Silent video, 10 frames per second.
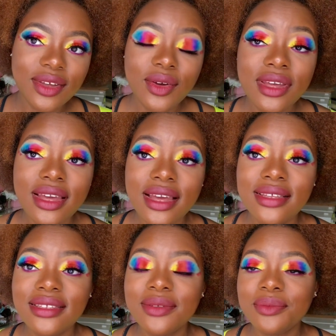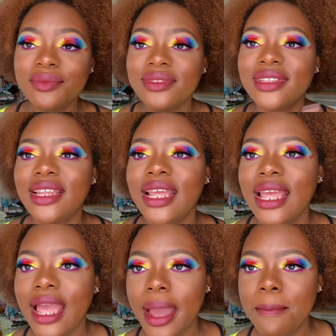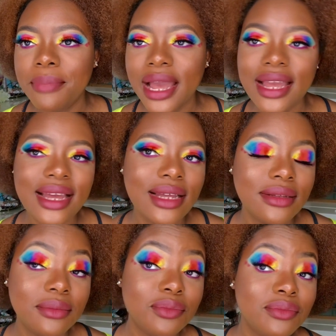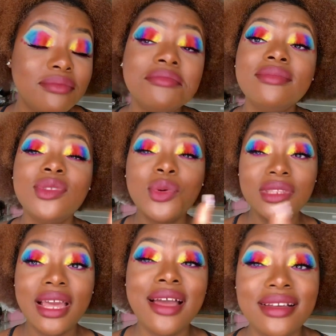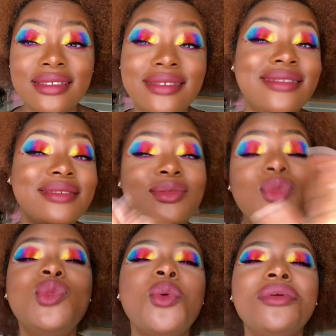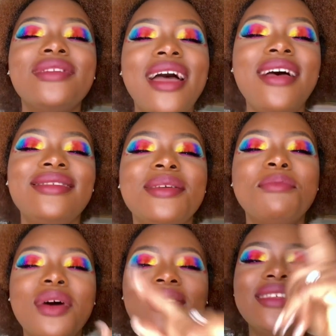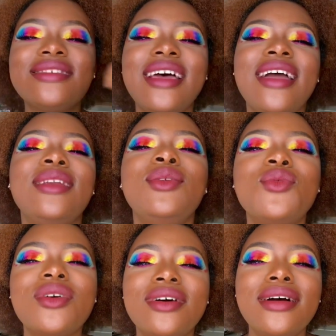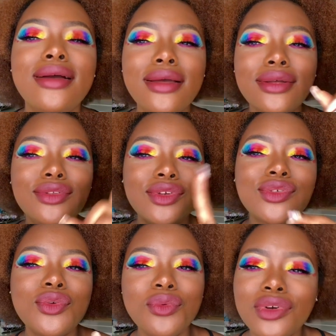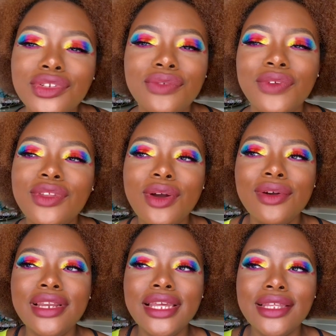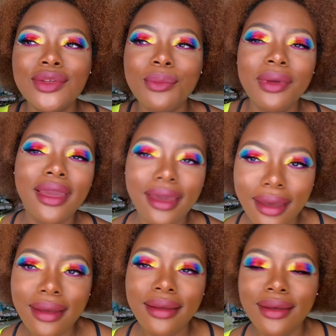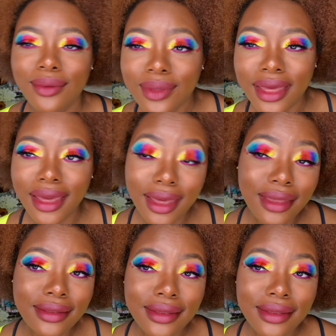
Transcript: Okay guys, I'm back. Don't ask about this eye look. Just go watch the video. I'll link it up here. Okay?